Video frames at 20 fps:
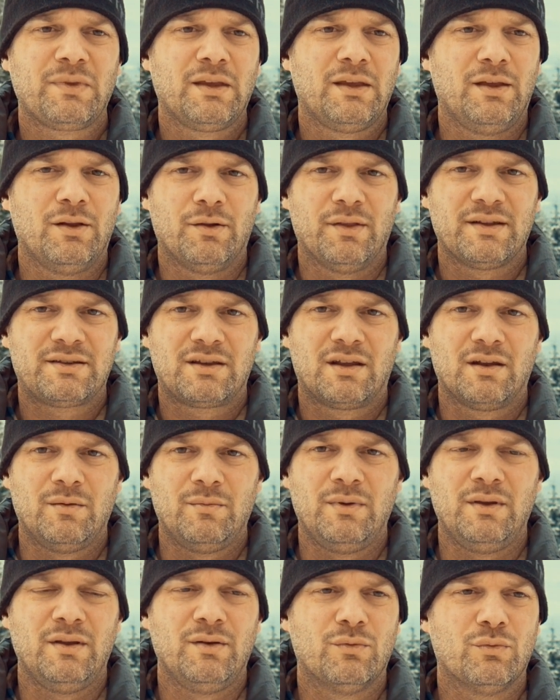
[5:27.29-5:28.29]
you know, that's going to
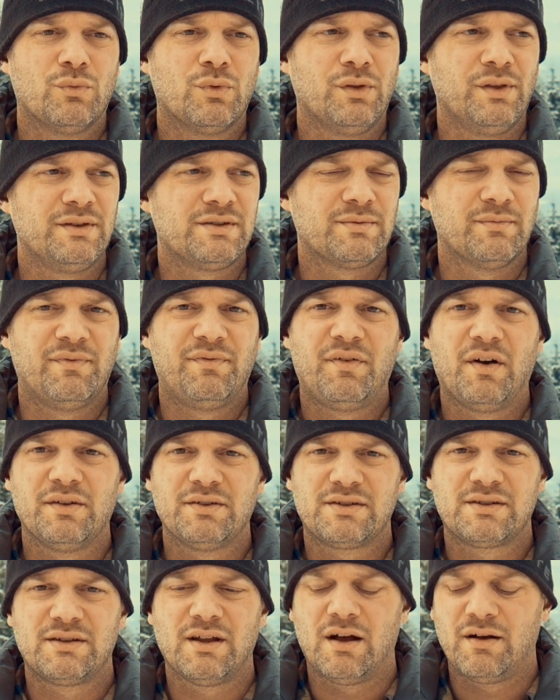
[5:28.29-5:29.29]
be really some fun
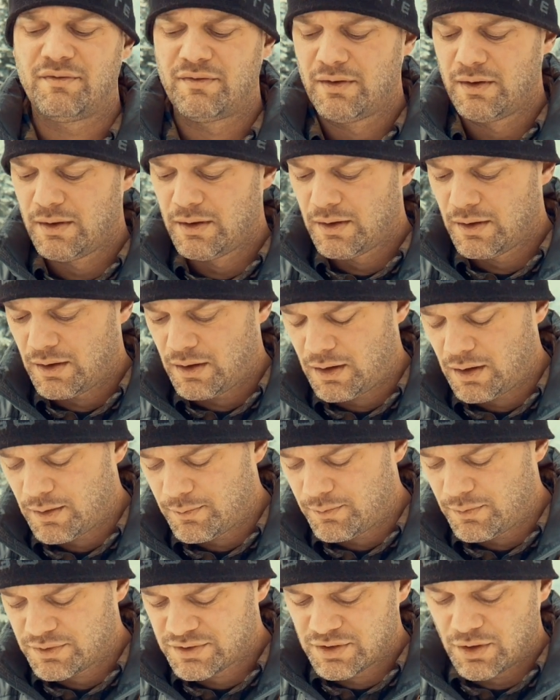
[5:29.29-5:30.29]
stuff.
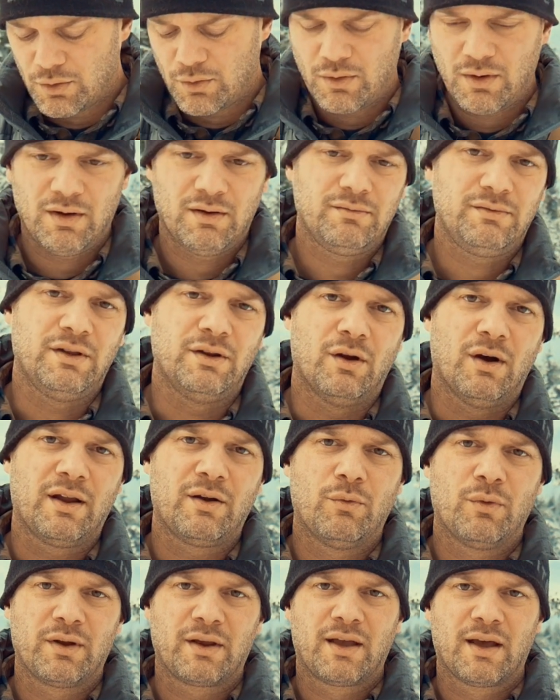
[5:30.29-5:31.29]
Um, so, you know, I
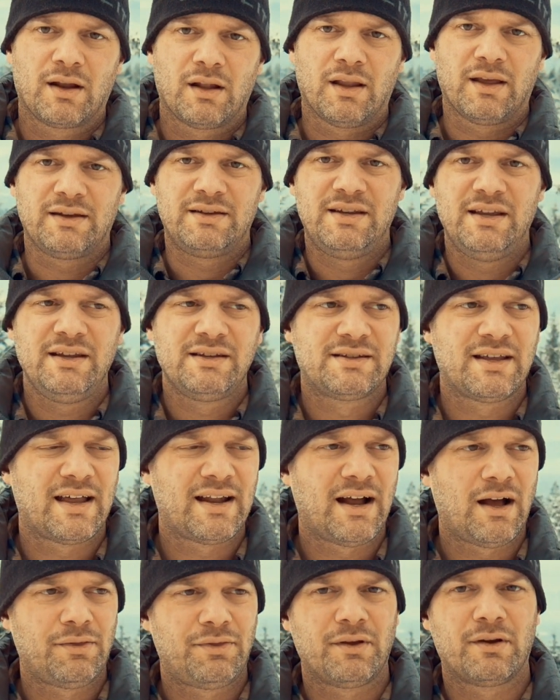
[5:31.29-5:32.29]
don't want to kind of like tease that
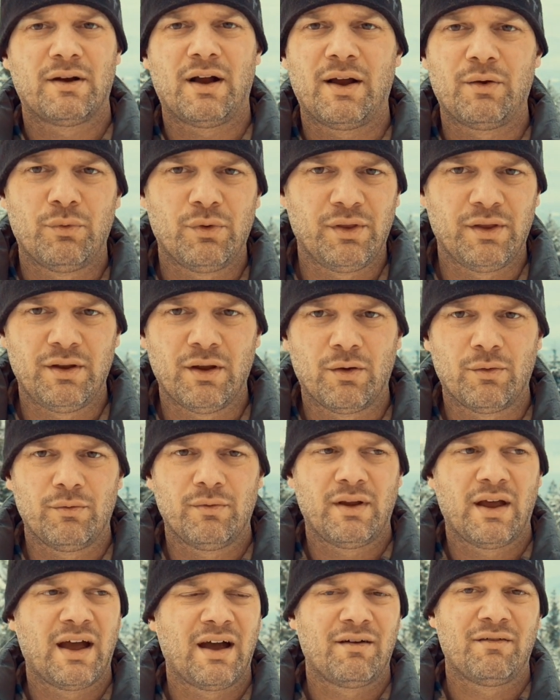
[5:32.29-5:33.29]
out there. I really
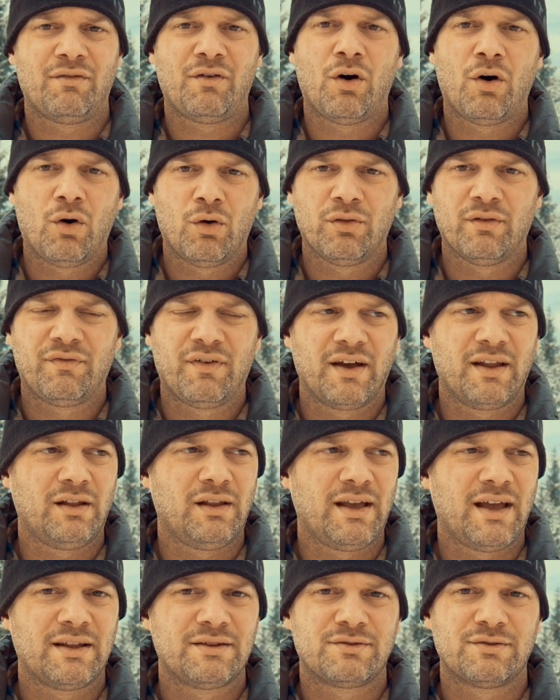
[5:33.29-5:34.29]
don't have all the
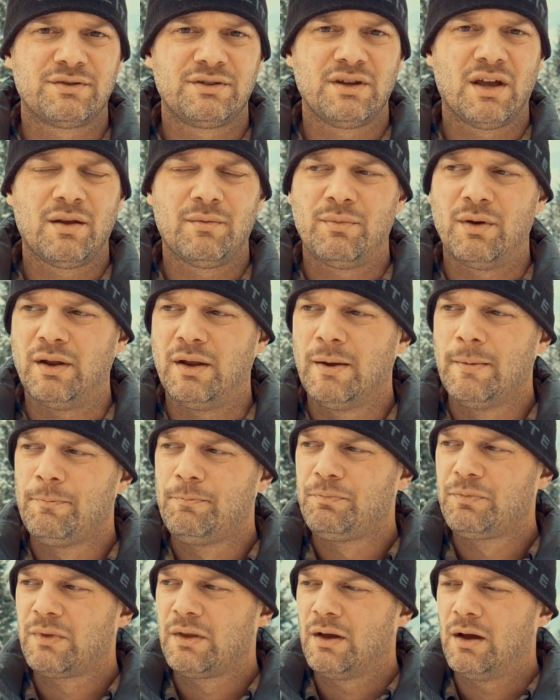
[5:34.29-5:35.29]
final answers yet, but
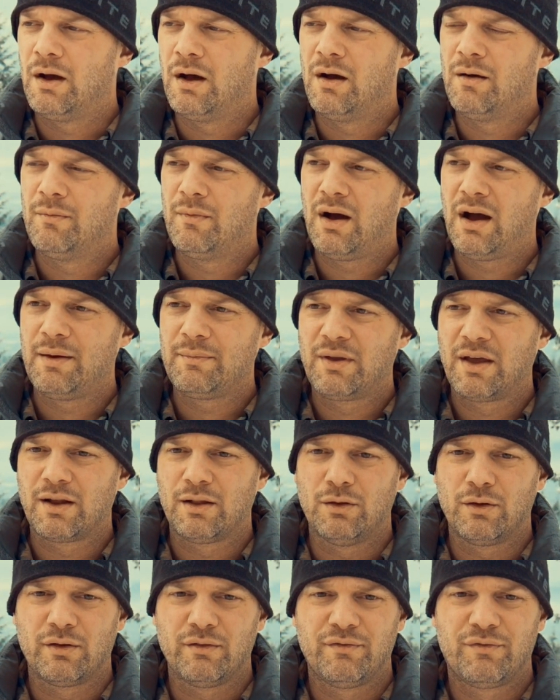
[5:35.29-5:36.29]
um, I'm kind
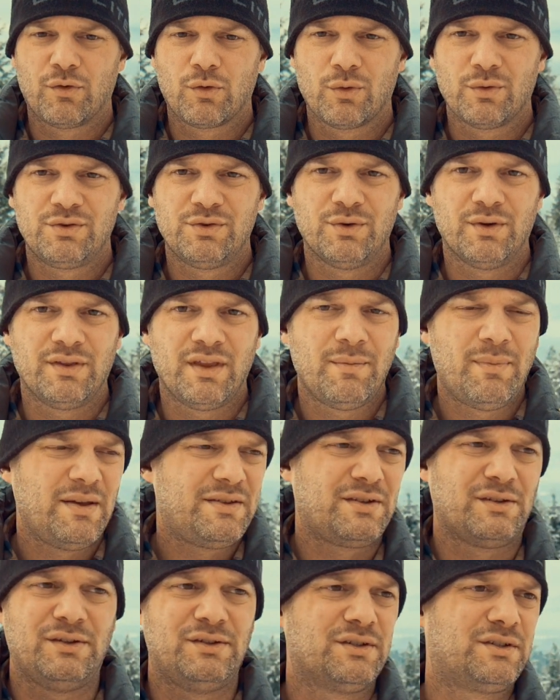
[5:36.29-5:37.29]
of looking forward to it. They
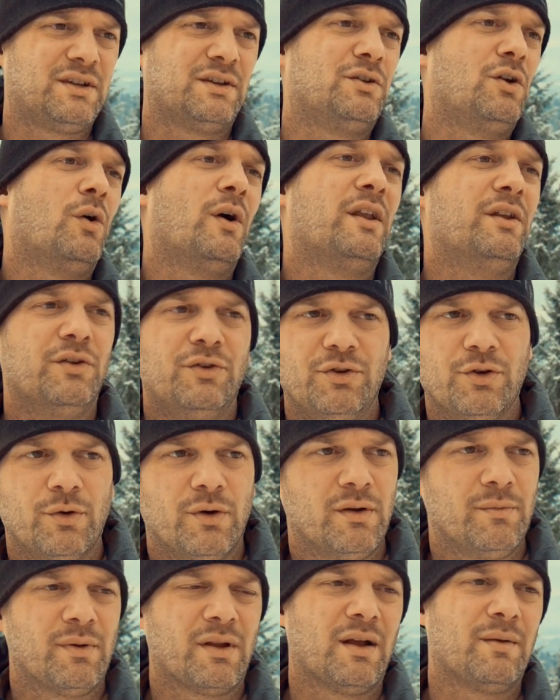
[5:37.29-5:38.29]
basically just said go ahead and do
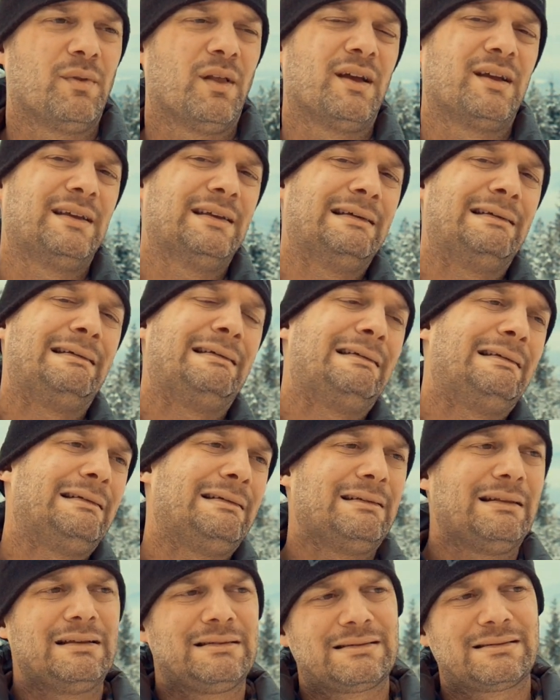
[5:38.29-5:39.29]
it, but I'm like,
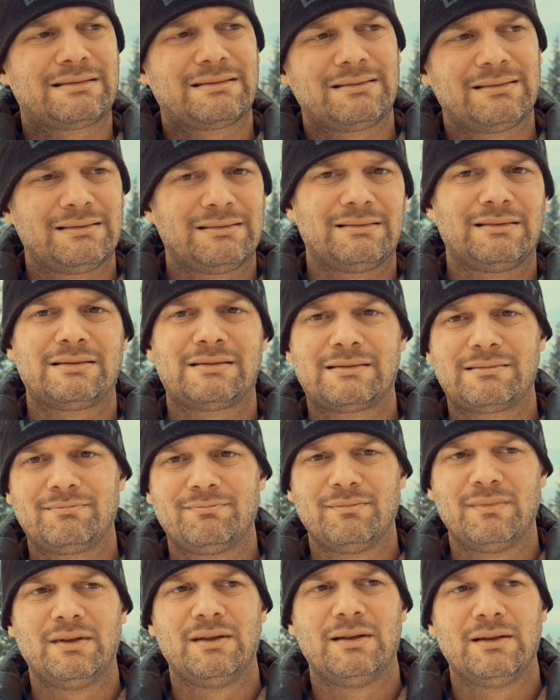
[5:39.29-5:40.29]
eh, let's let's
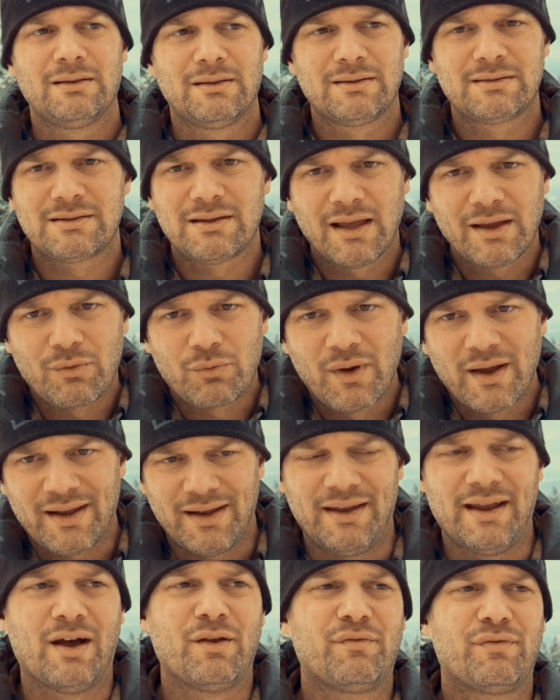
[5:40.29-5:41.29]
let's like write
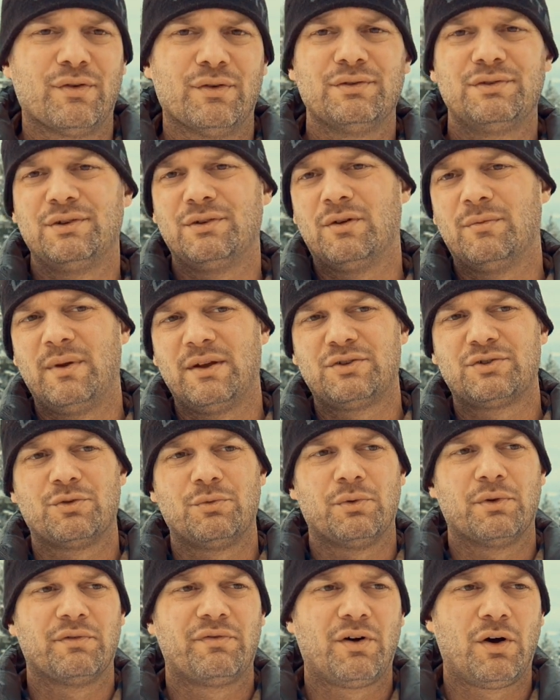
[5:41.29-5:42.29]
it down first, you know, make sure
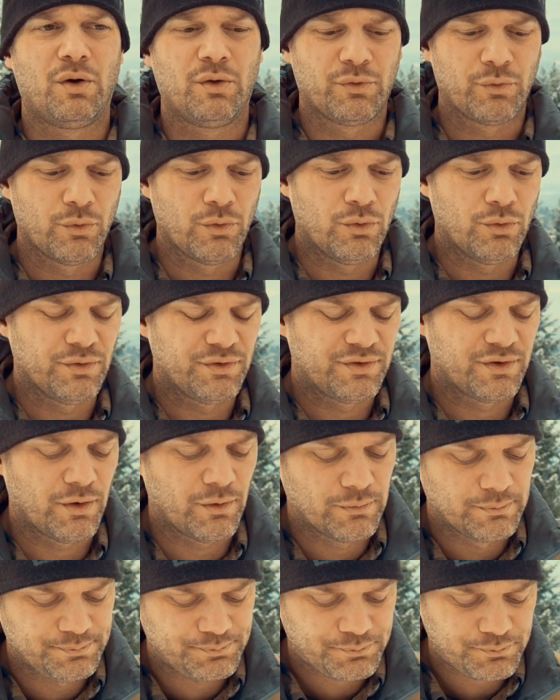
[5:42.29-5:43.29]
we're following the rules. So,